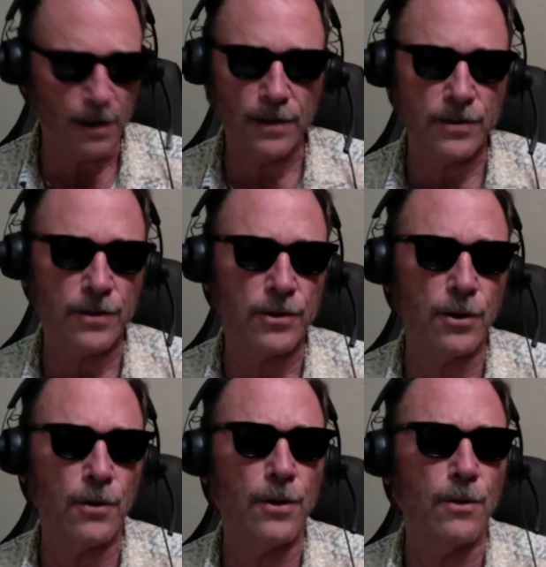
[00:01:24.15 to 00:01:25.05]
to show
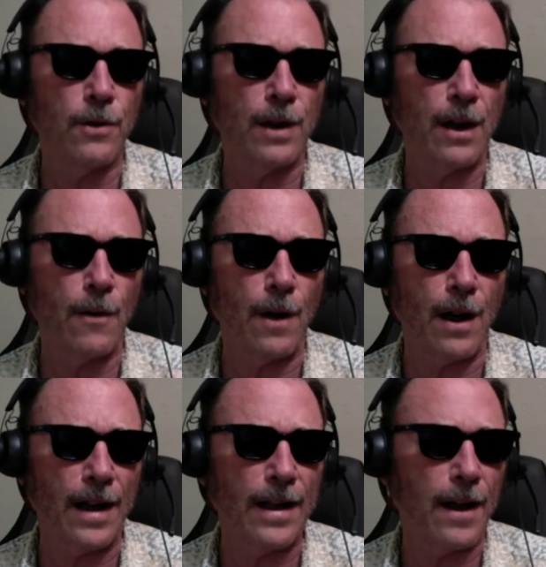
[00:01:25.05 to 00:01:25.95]
you how
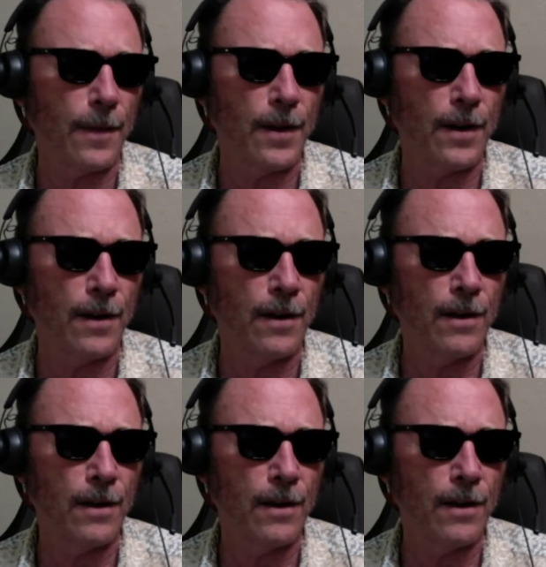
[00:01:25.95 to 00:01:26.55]
I got there,